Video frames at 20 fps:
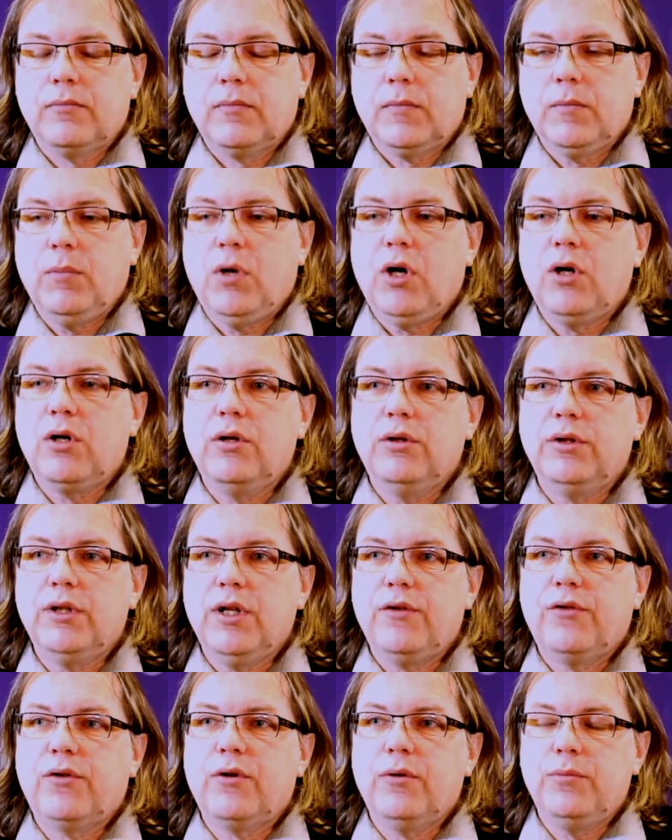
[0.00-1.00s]
more
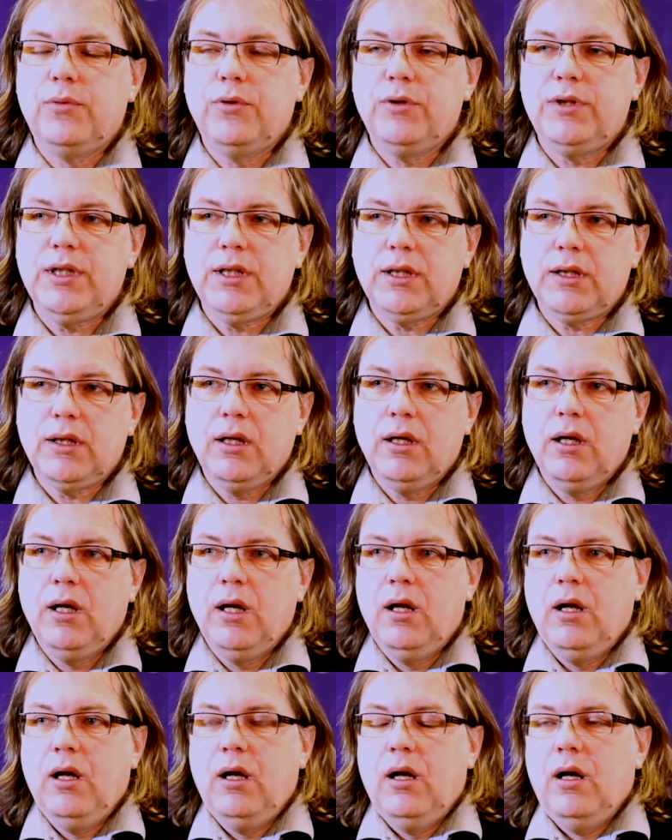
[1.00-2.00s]
condensed computing,
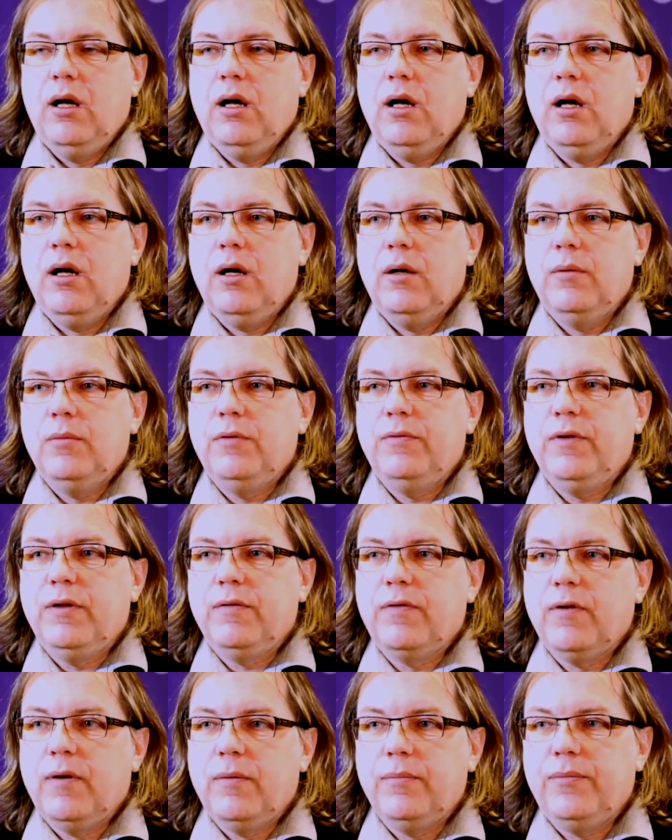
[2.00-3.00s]
moving
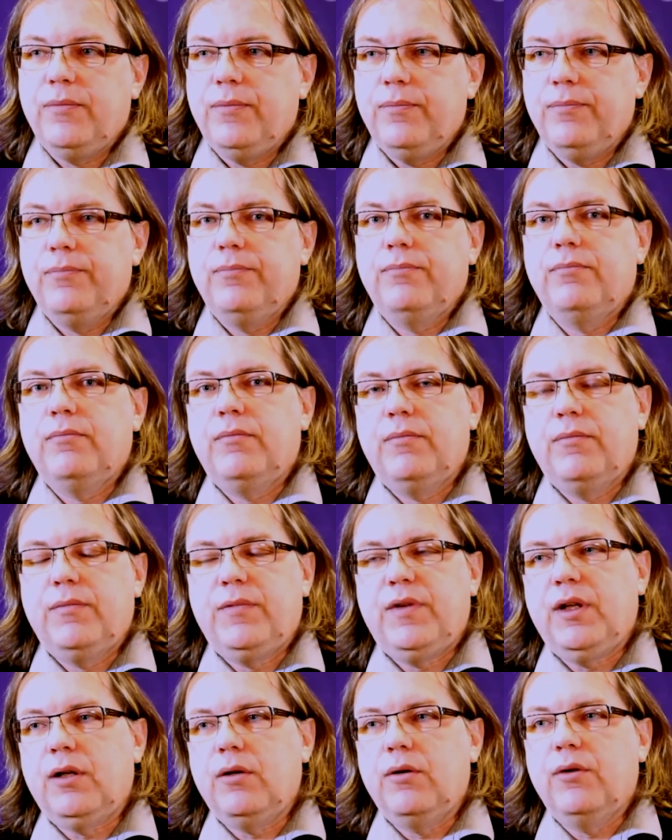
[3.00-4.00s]
from
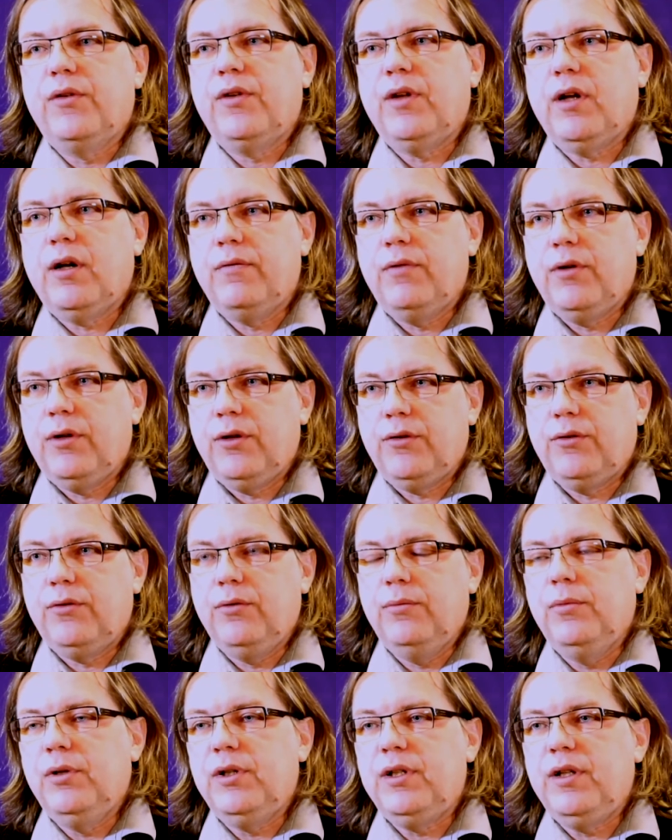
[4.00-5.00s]
single servers
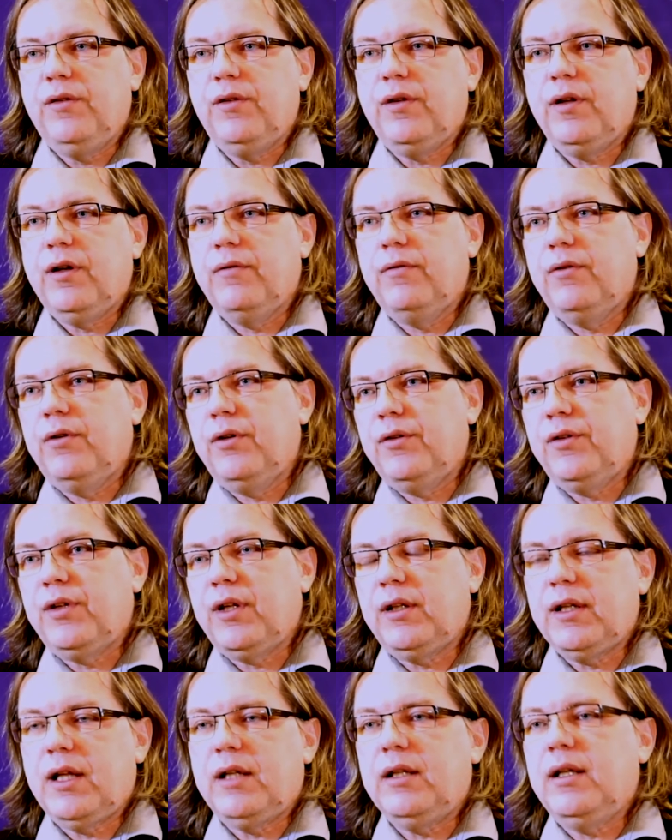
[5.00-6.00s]
to multi-servers,
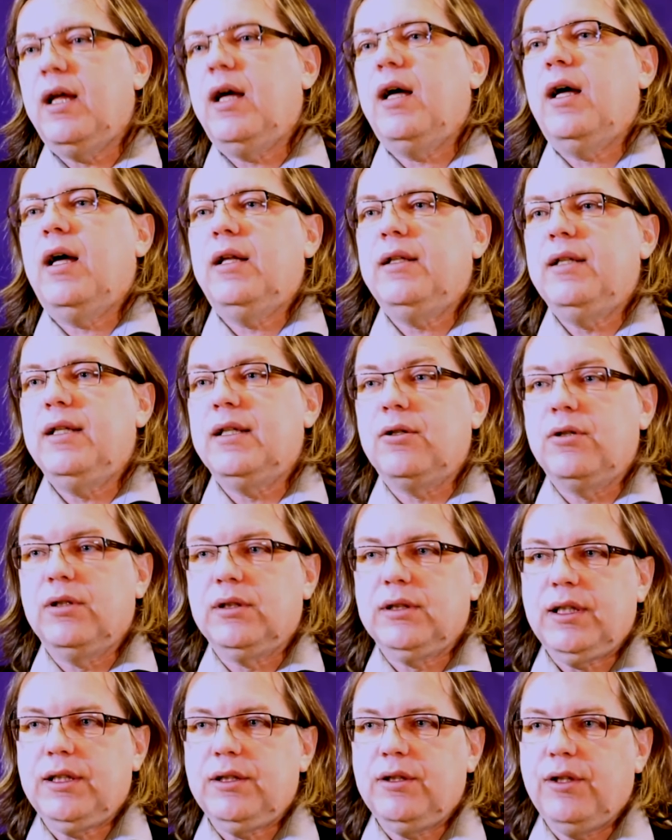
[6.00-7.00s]
and then adding
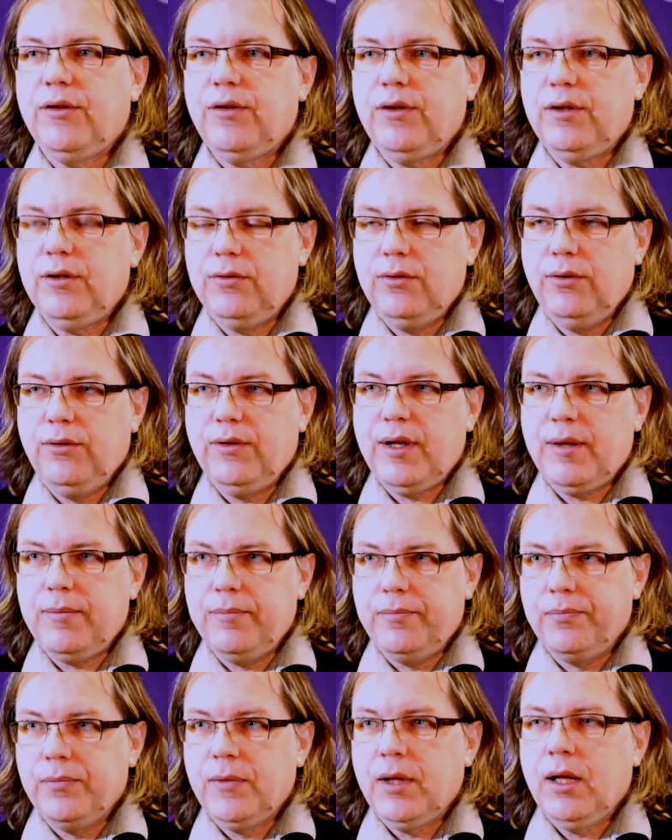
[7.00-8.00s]
containers into them,
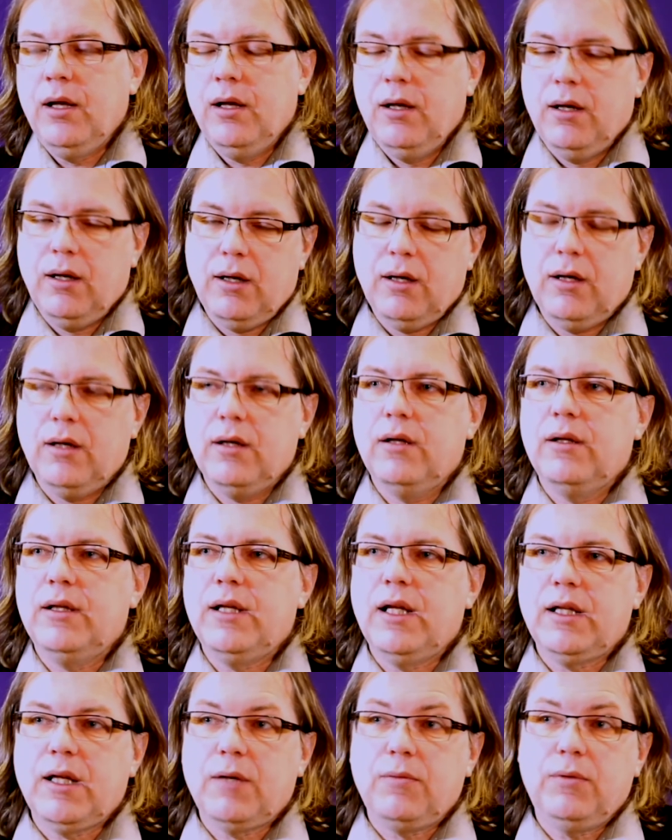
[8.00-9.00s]

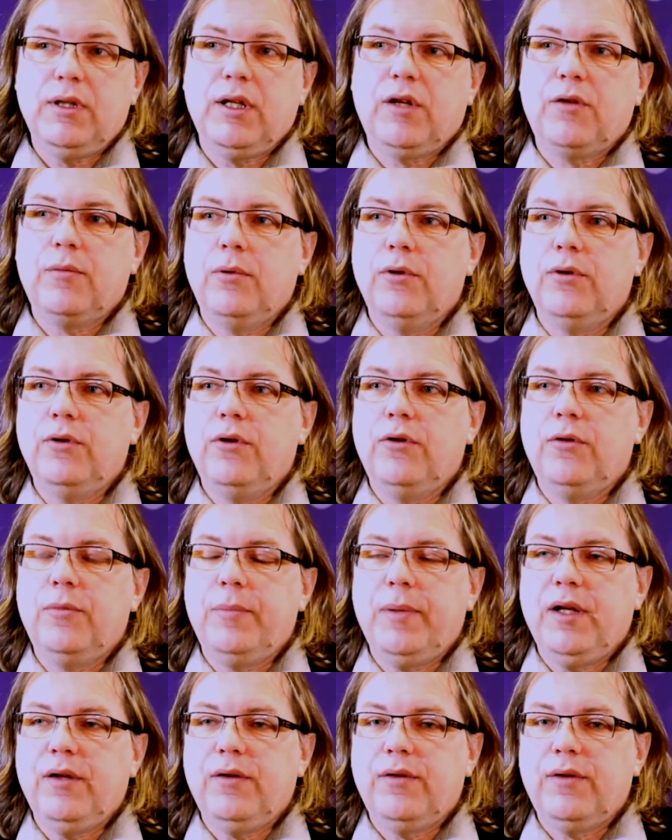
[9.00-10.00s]
then that would explode the
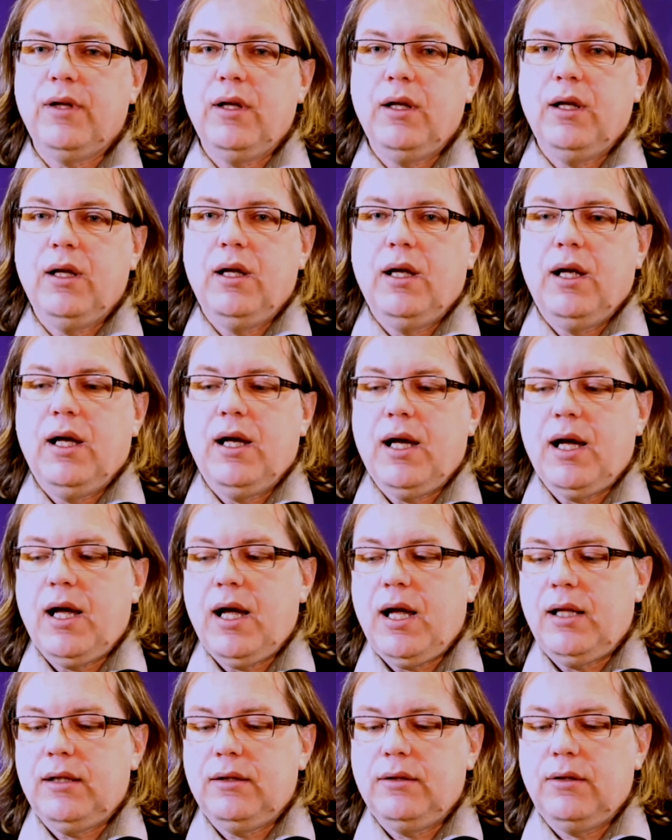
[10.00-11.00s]
space.
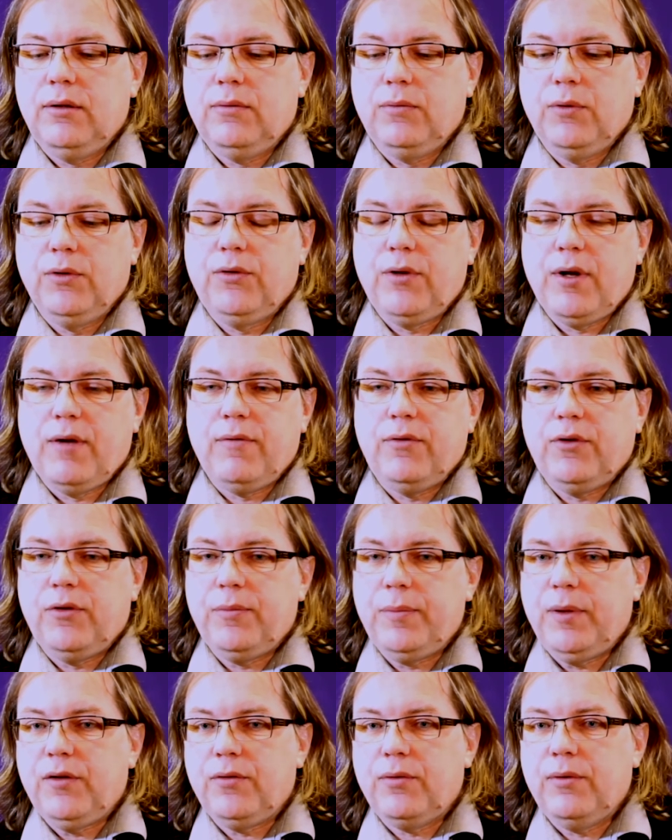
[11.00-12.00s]
And once you have a
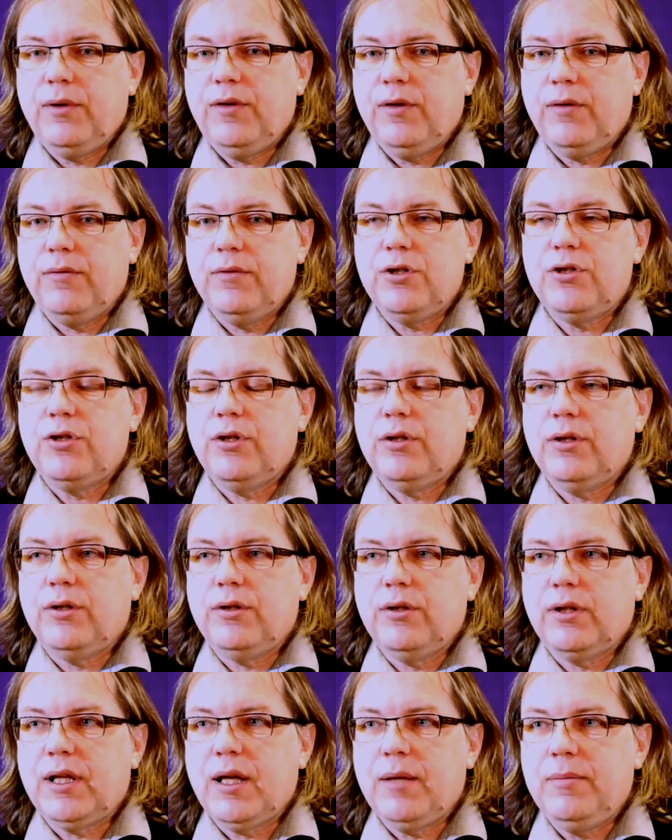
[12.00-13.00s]
space reservation on
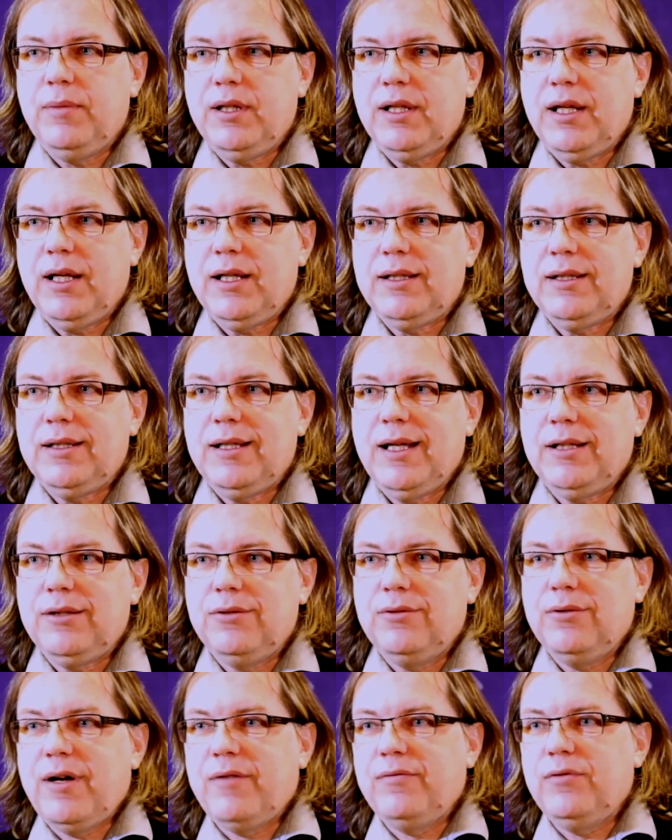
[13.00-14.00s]
the cabinet, then
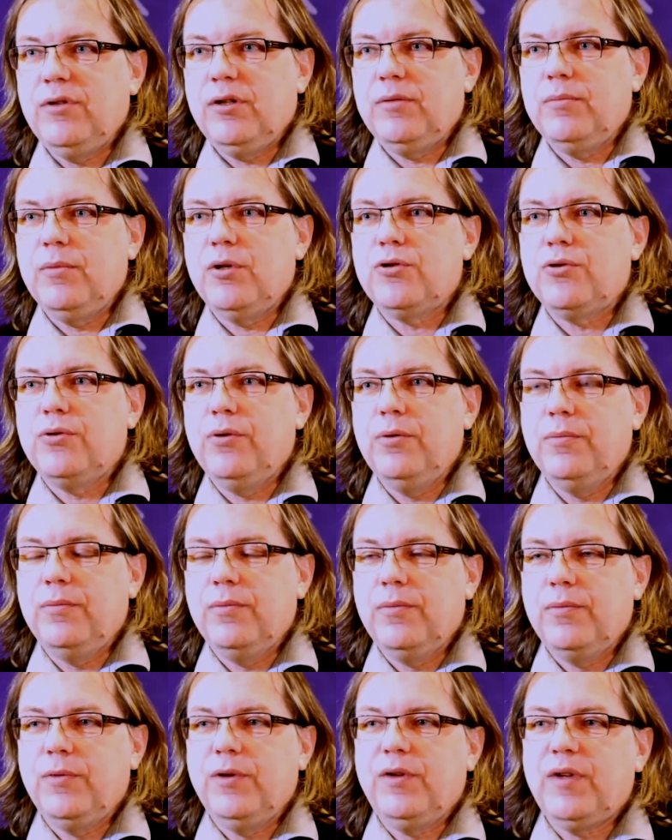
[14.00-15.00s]
you have not much room.
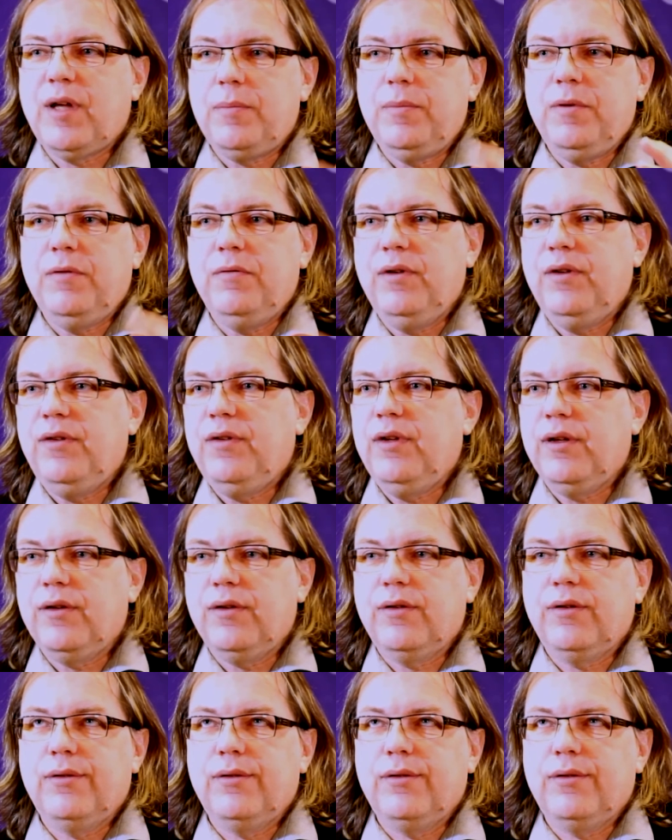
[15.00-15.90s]
With IPv6,